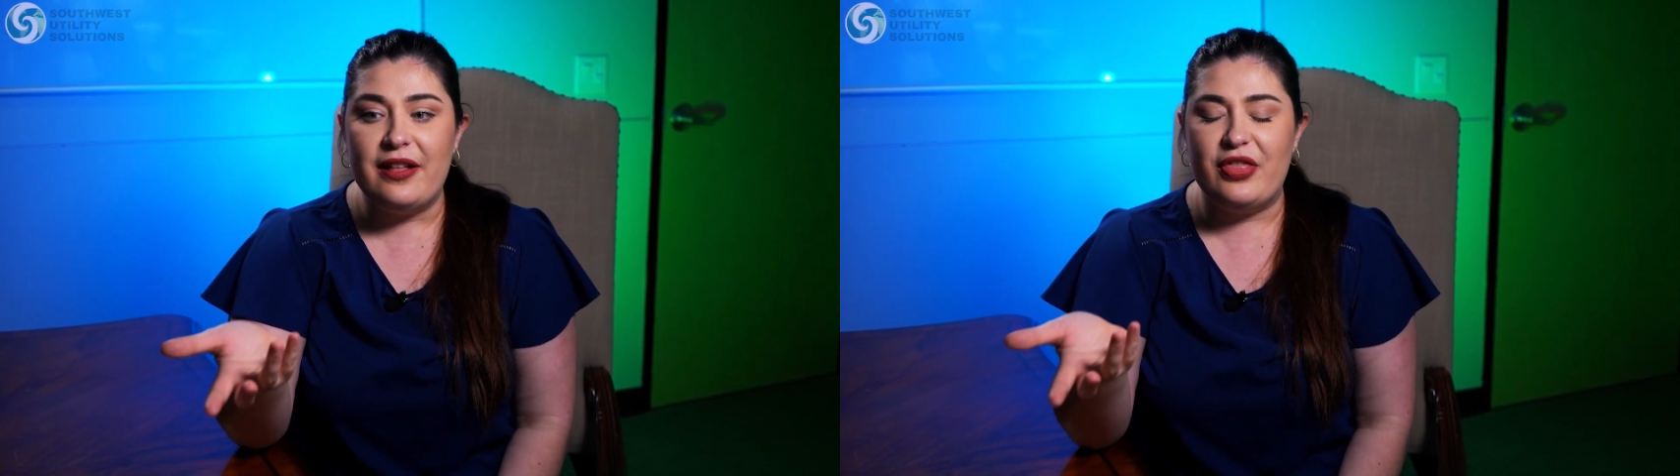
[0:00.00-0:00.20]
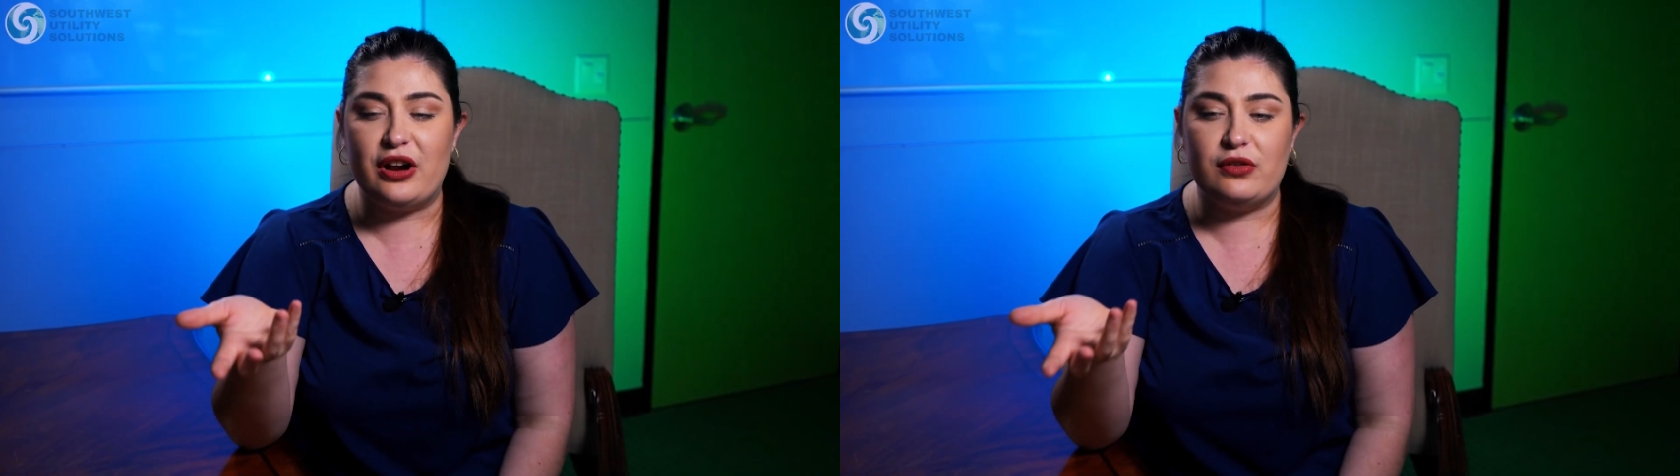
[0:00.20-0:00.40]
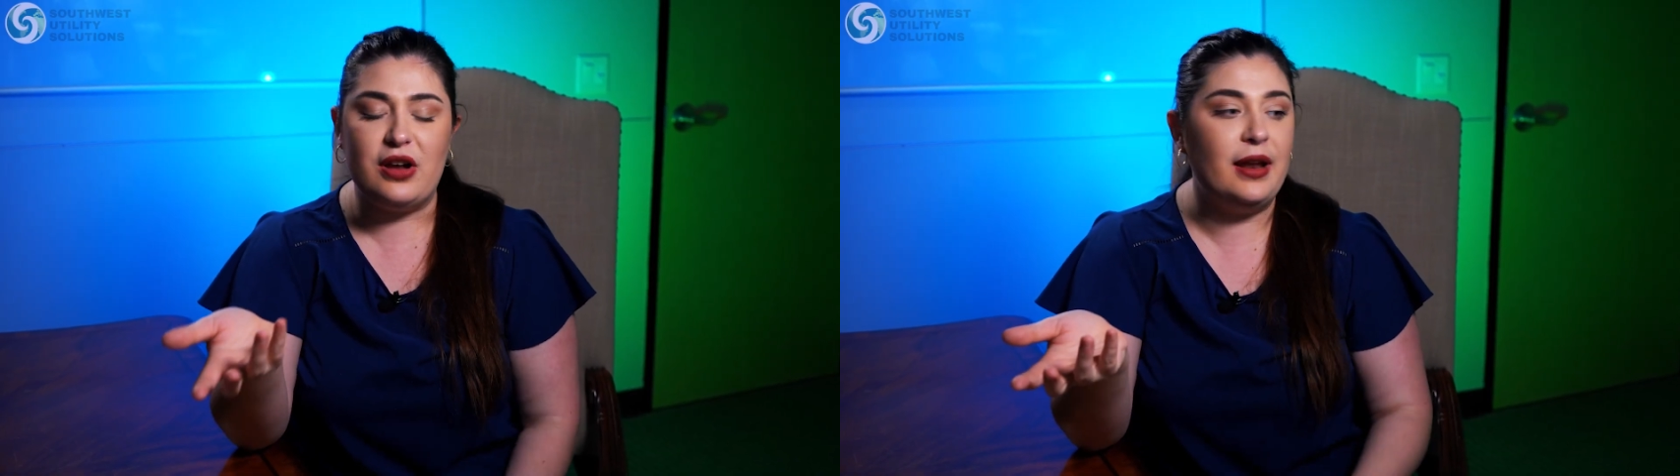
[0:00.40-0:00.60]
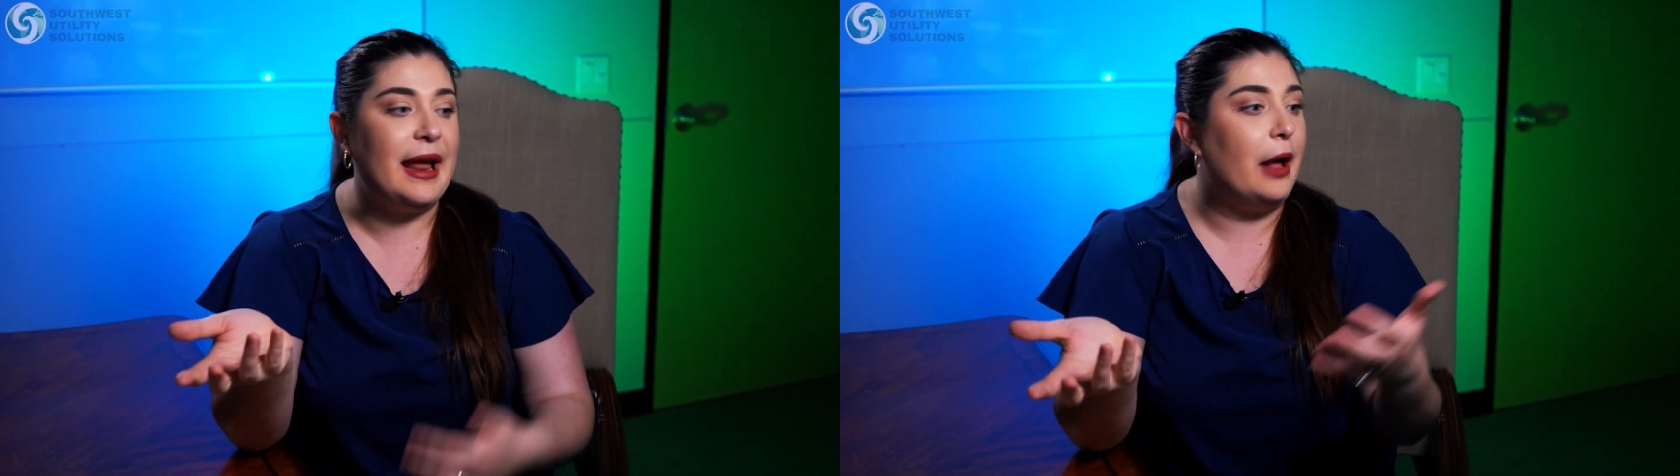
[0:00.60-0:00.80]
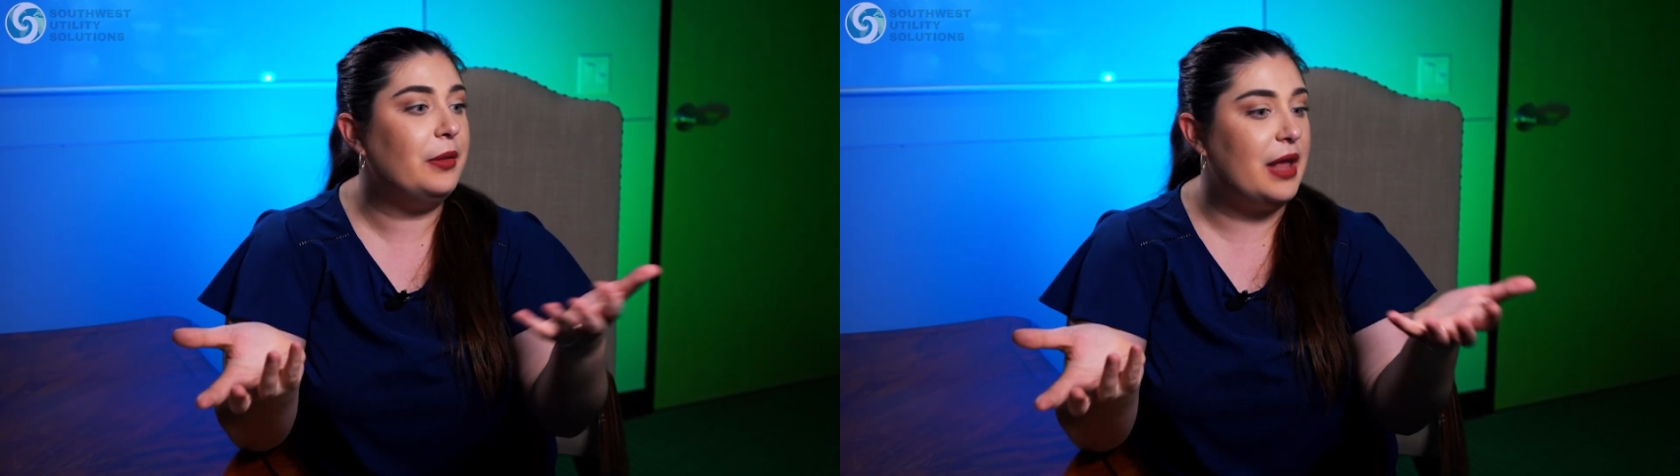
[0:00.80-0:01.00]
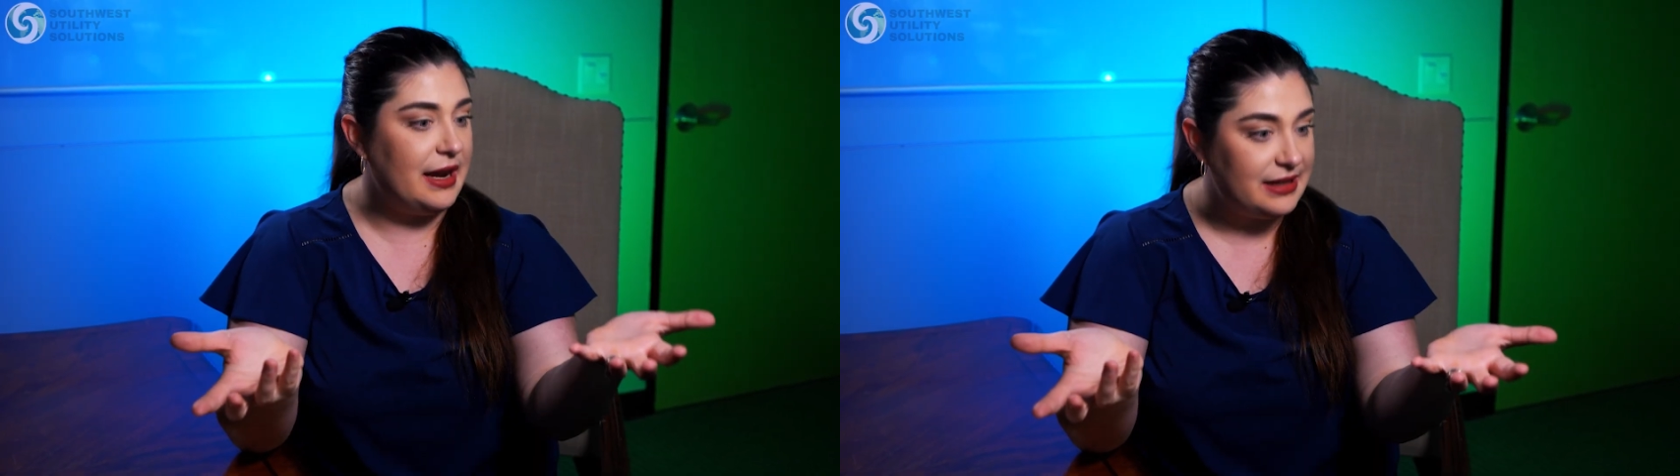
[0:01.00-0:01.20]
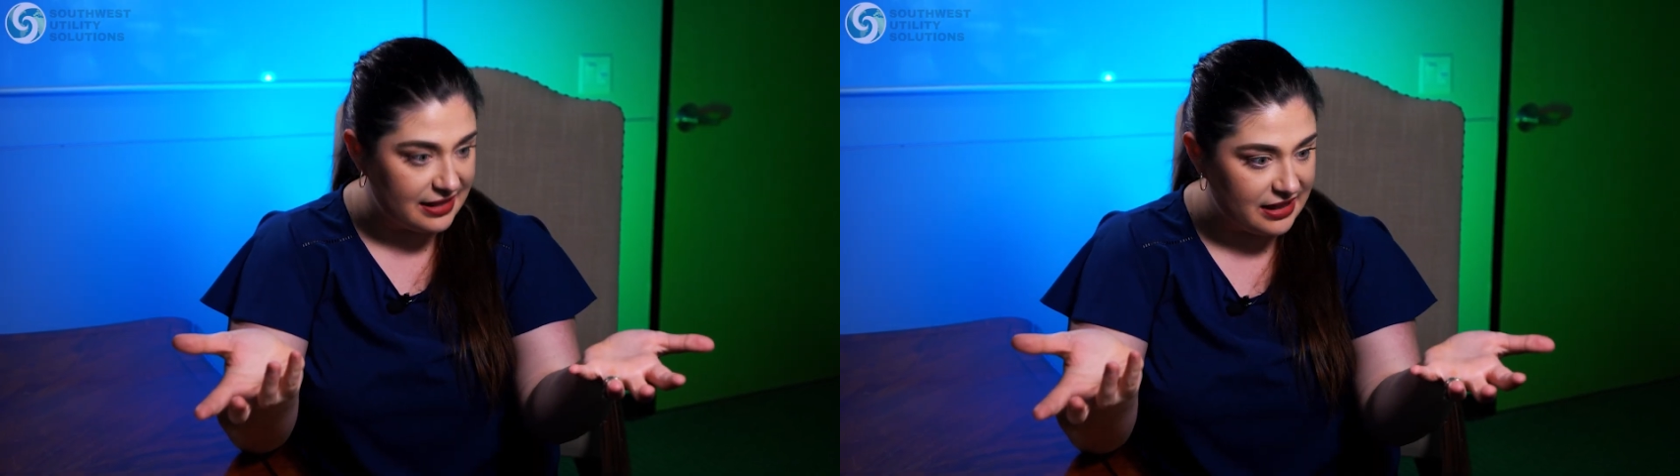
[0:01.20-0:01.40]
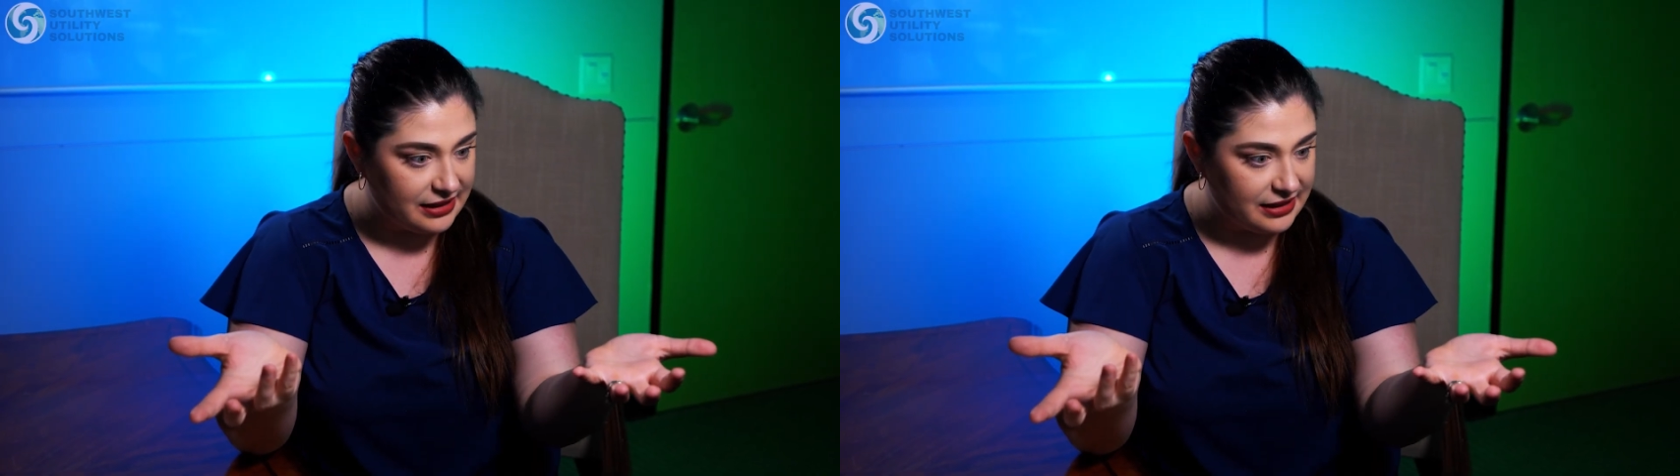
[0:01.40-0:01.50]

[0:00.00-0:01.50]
that are not outlined in the